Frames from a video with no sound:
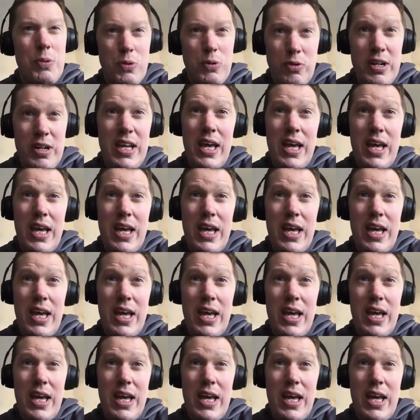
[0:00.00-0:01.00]
but running
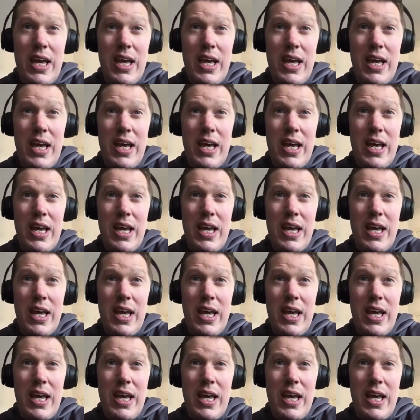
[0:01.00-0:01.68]
yet again today.